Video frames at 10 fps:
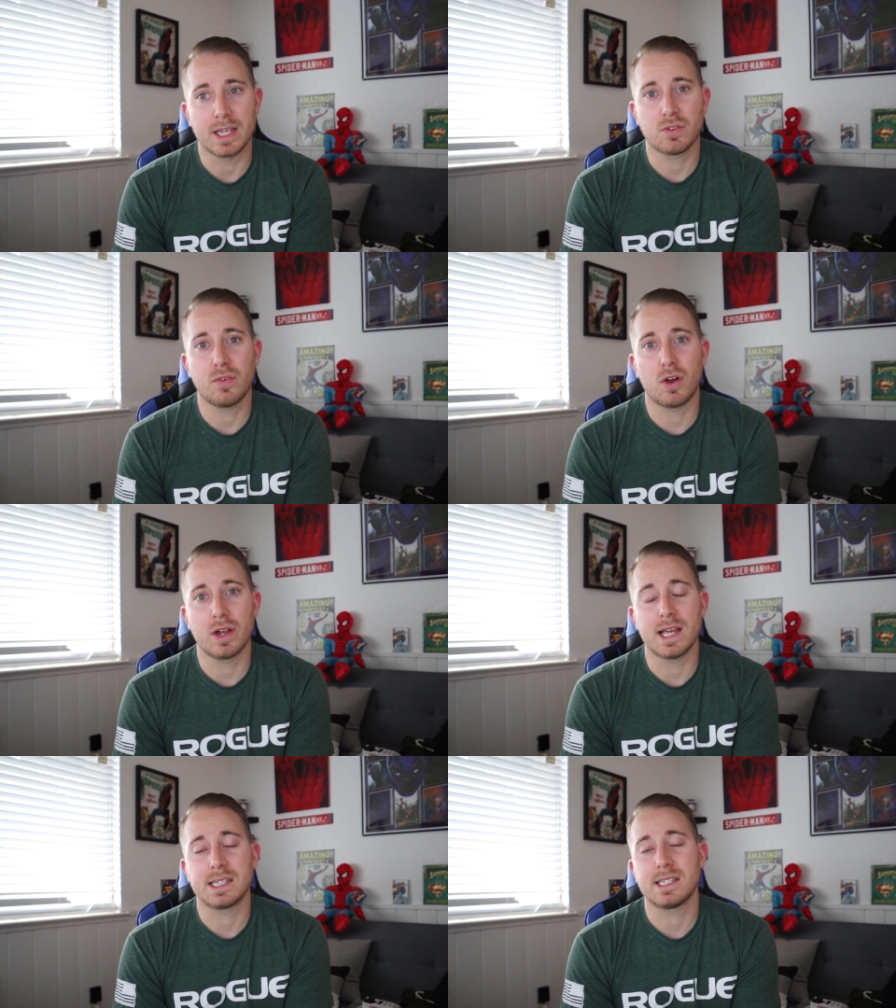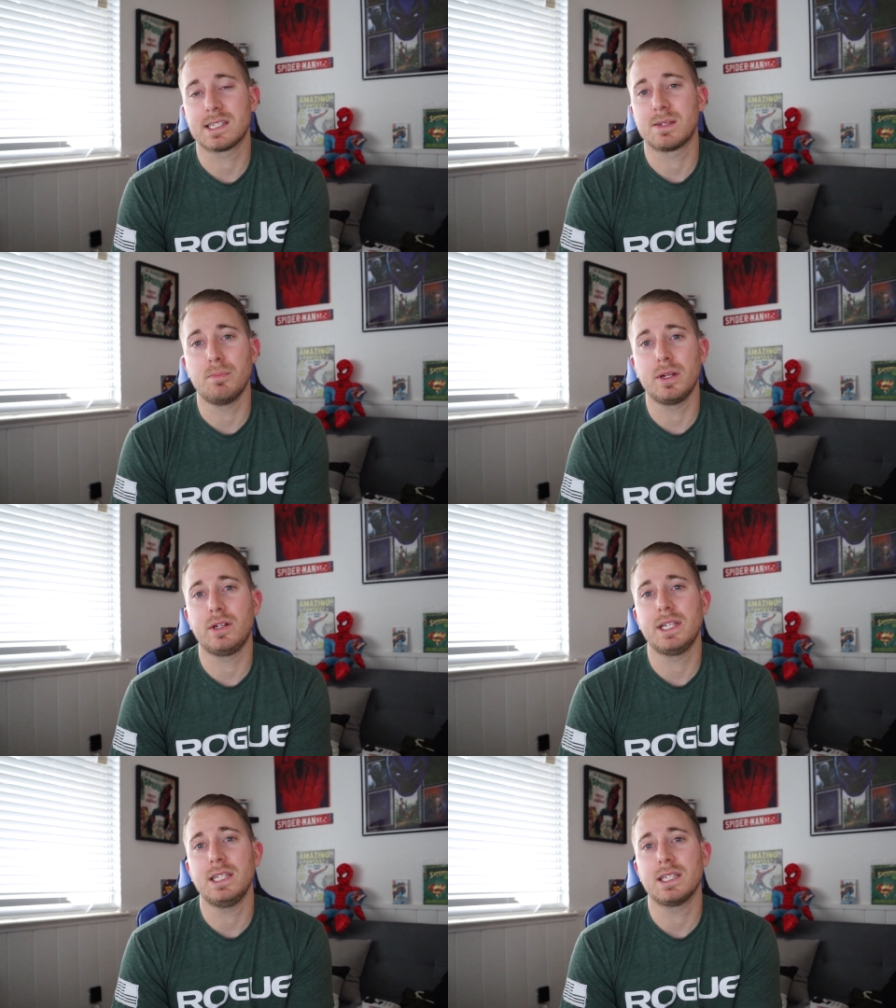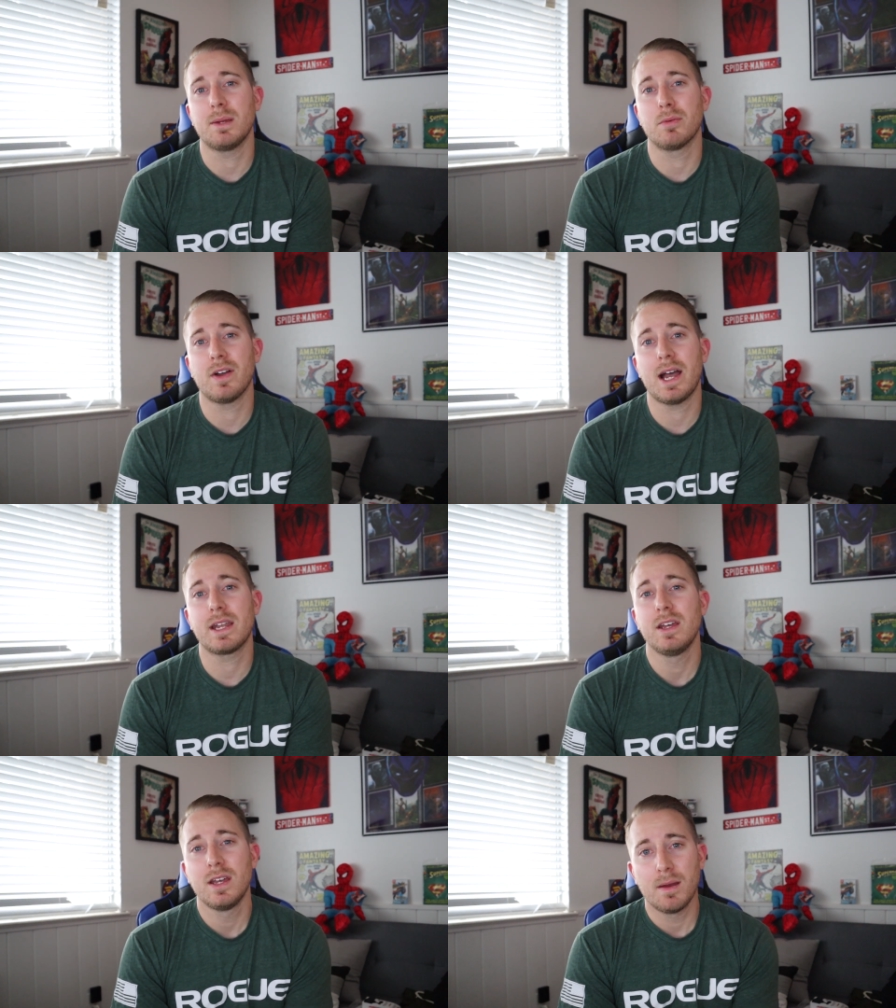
as far as the stability that they provide.